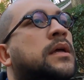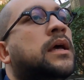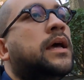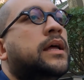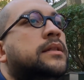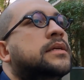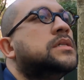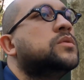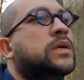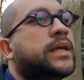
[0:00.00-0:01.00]
And this
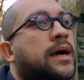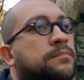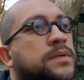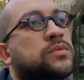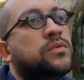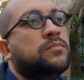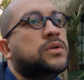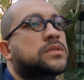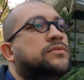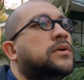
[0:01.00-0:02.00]
is what happens with
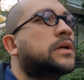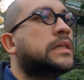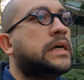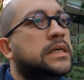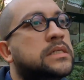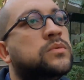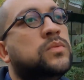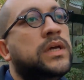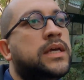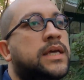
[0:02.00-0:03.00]
most of our clients.
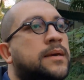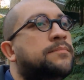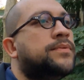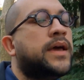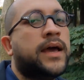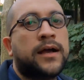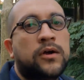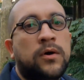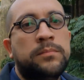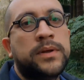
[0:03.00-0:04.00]
We keep their
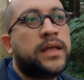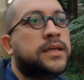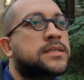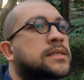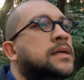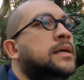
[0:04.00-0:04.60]
company's